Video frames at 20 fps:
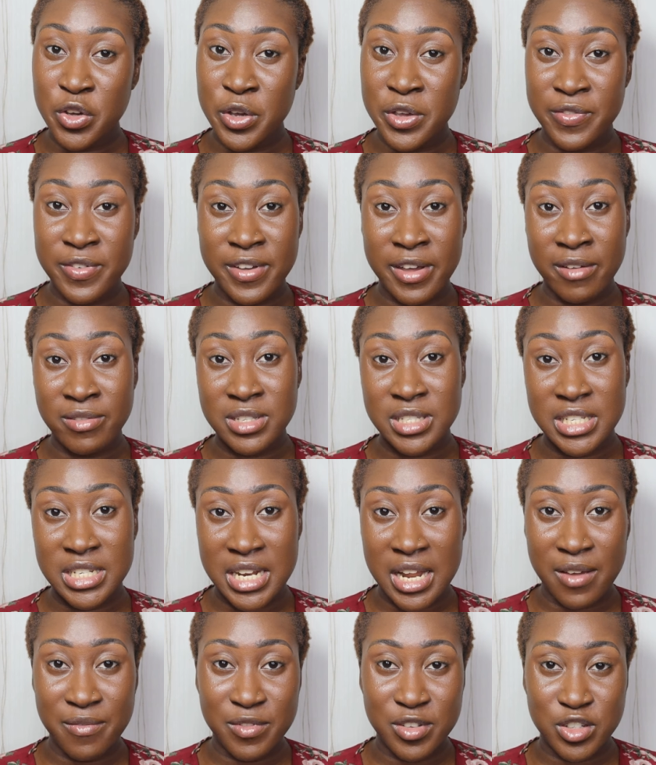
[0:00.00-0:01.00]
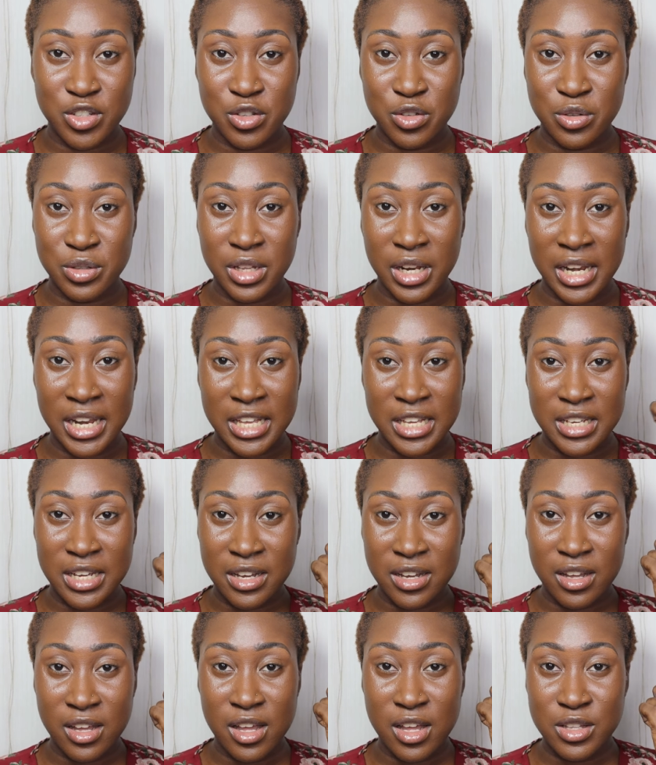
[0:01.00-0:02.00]
If you haven't seen that video, the link
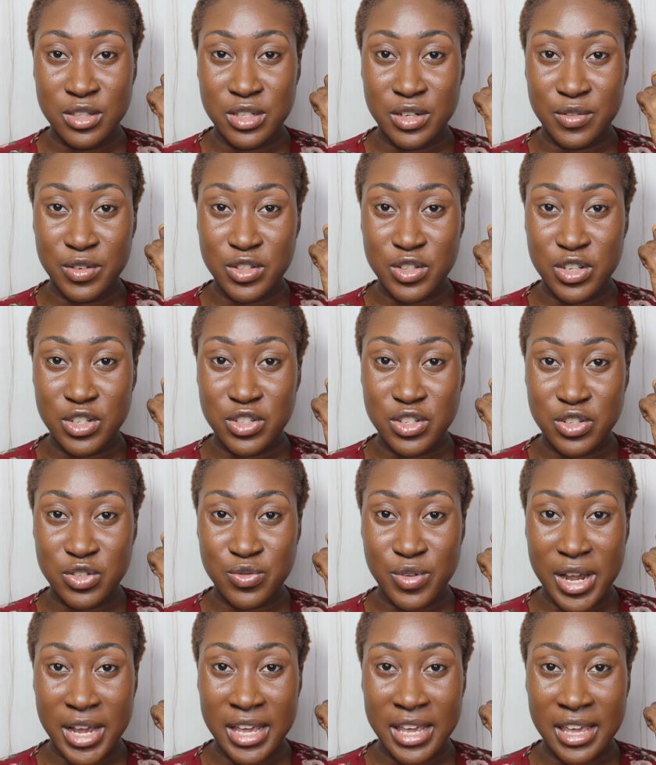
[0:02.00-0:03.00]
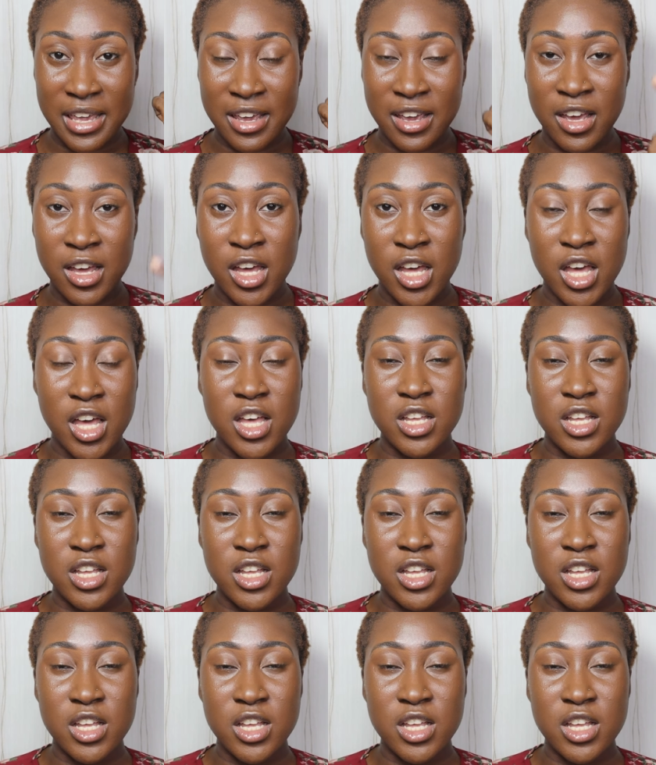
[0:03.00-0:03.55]
to the video is just right here.